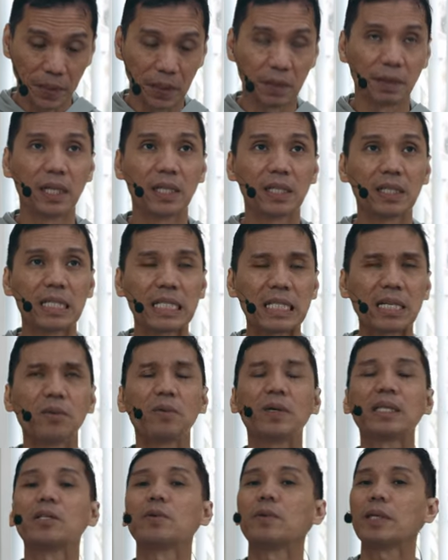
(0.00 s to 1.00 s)
All right. So
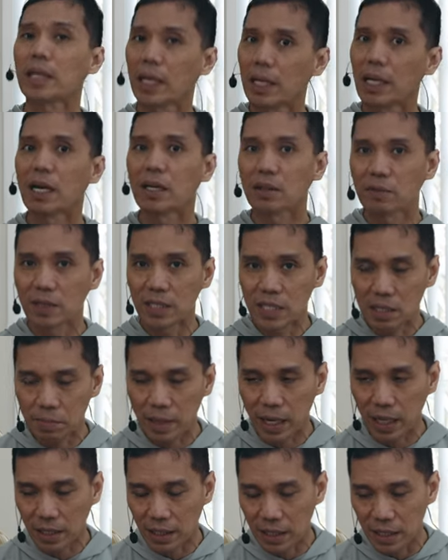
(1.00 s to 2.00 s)
what do we gain out of this
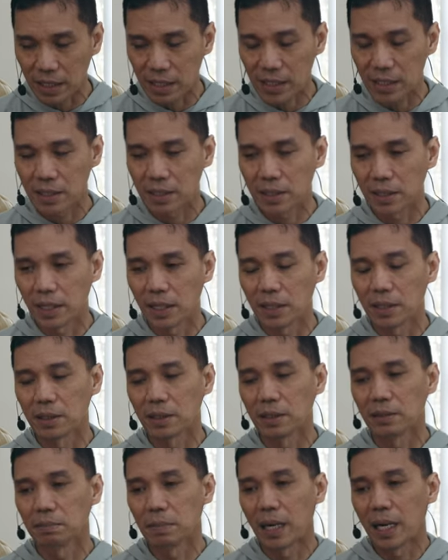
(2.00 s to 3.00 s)
practice? Yeah,
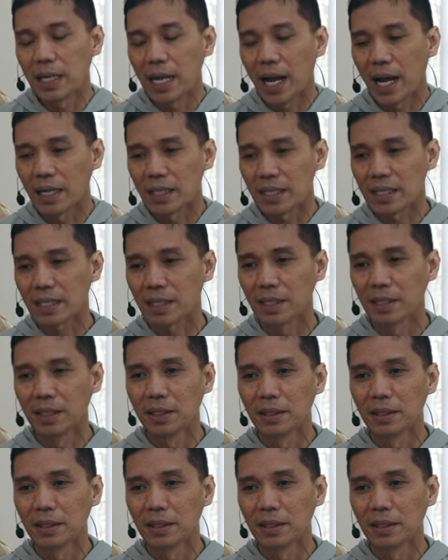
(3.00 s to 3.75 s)
you might ask.